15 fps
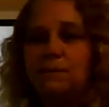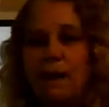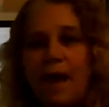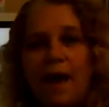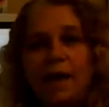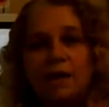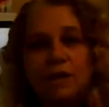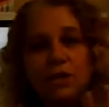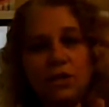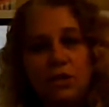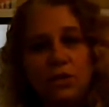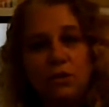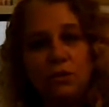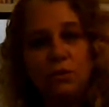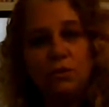Matt
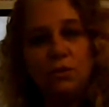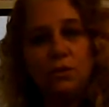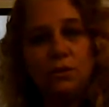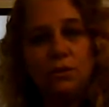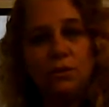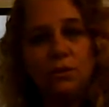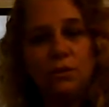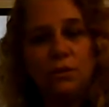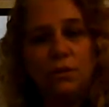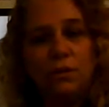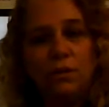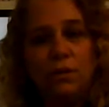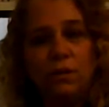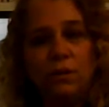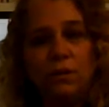2.
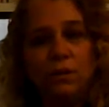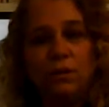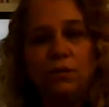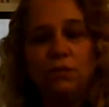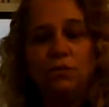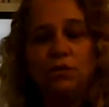So